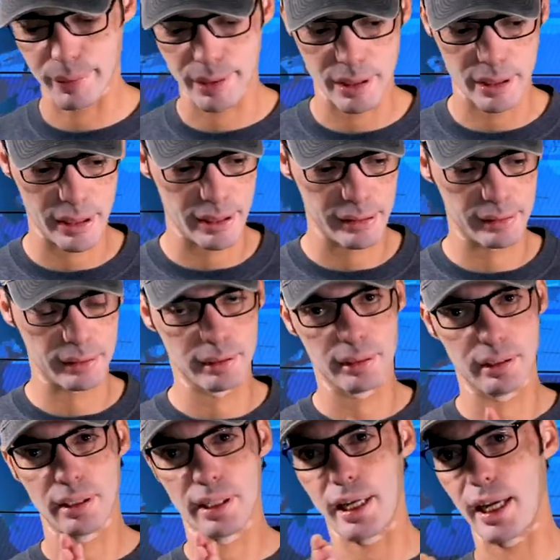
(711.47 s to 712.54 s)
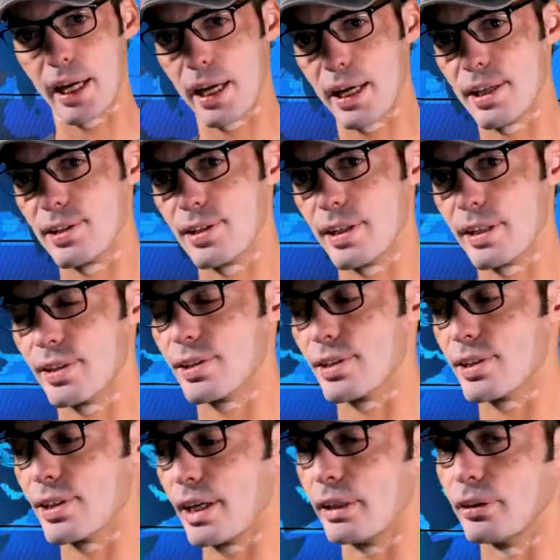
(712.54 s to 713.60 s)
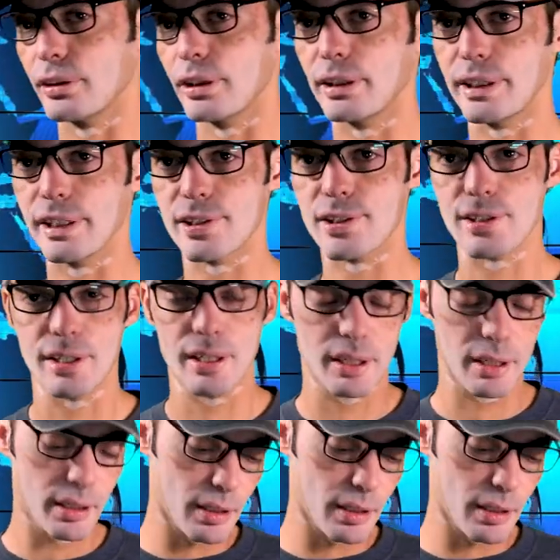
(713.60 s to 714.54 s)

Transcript: but as it's saying on the list,